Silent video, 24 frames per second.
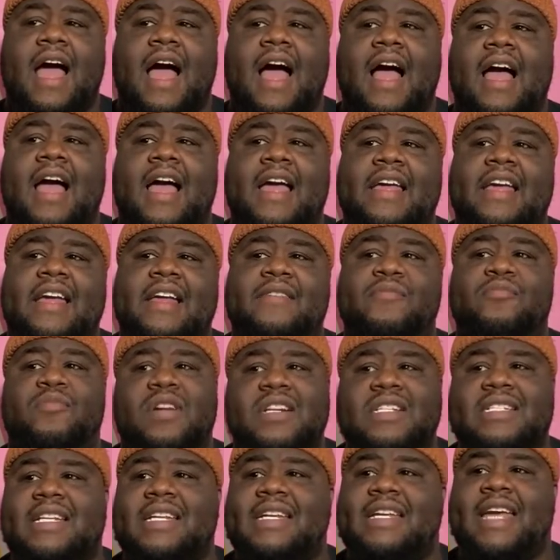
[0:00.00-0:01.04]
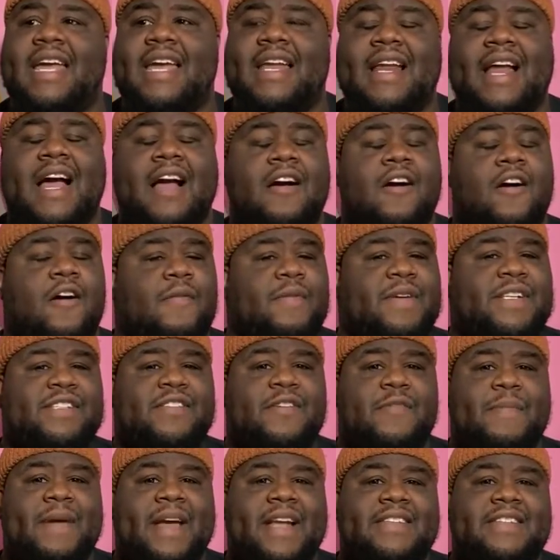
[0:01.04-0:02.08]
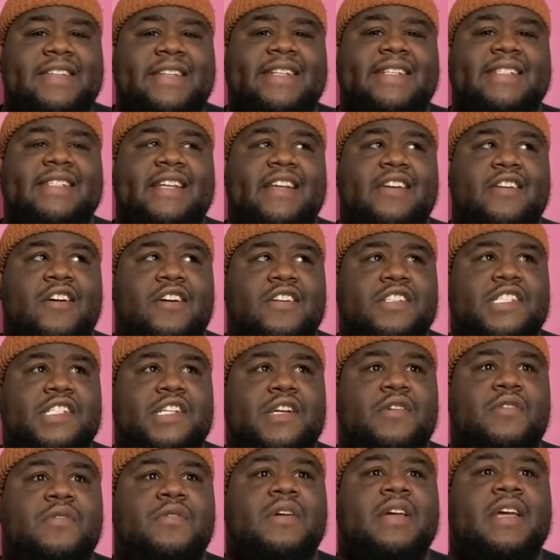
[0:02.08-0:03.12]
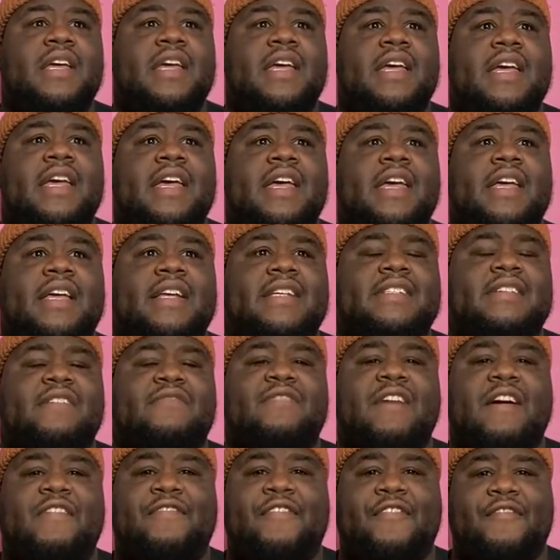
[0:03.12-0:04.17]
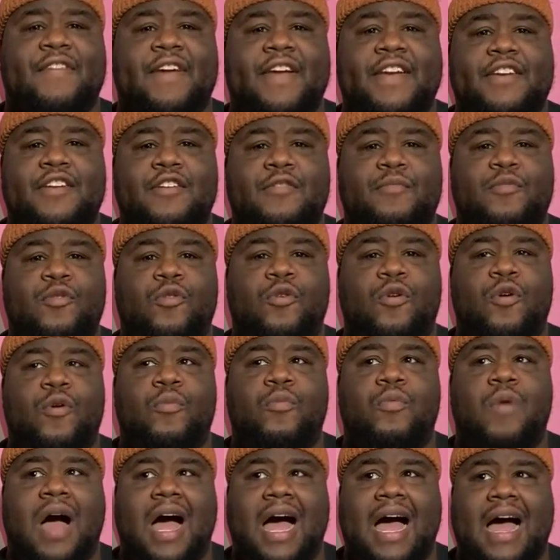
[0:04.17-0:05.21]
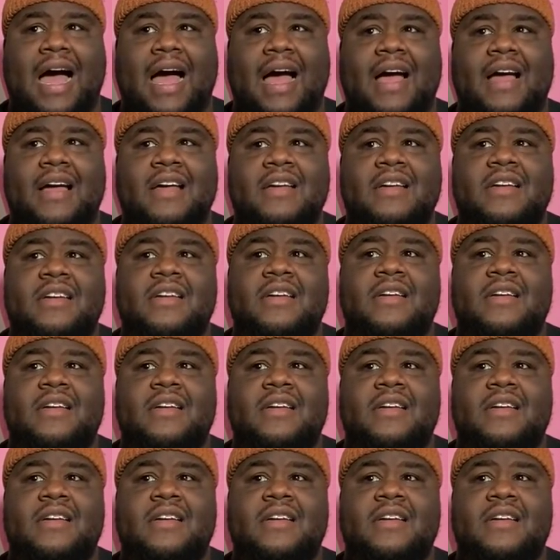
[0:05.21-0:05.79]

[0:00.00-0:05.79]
and once again, I always go back to this, it also is a referendum on why